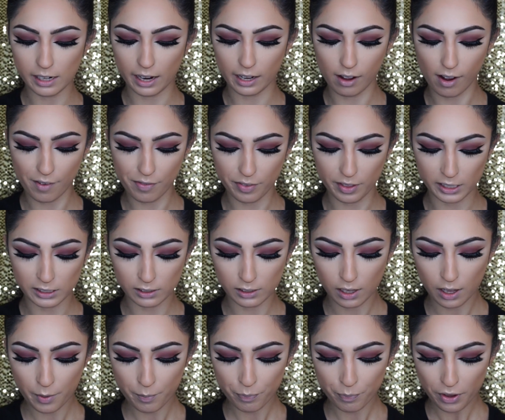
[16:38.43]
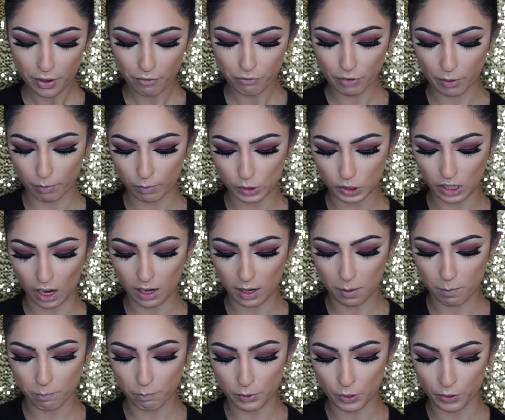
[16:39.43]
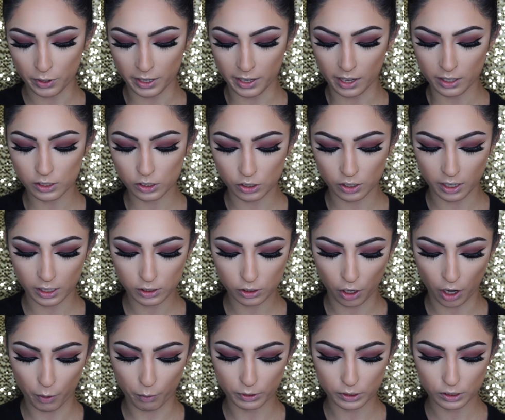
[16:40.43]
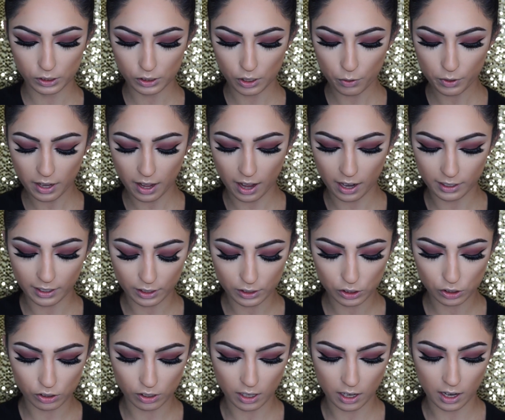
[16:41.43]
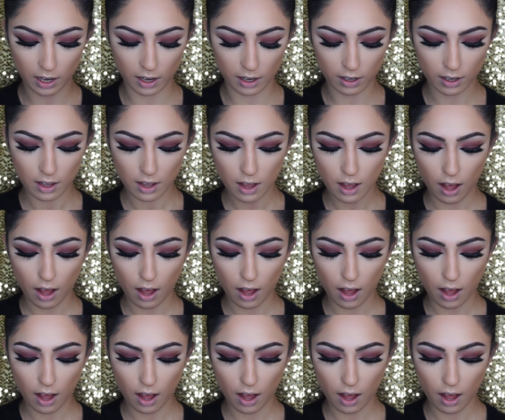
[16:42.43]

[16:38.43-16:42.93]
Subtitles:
I got this from Gen Beauty yesterday. Tarte was so kind yesterday.